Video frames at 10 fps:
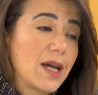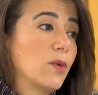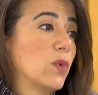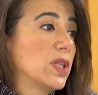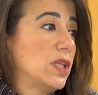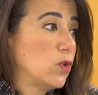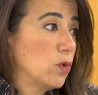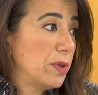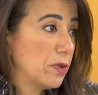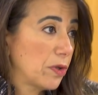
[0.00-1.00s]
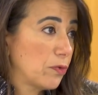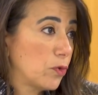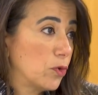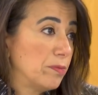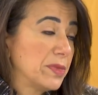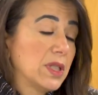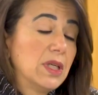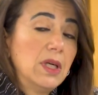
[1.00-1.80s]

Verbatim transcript: and what need to be reformed.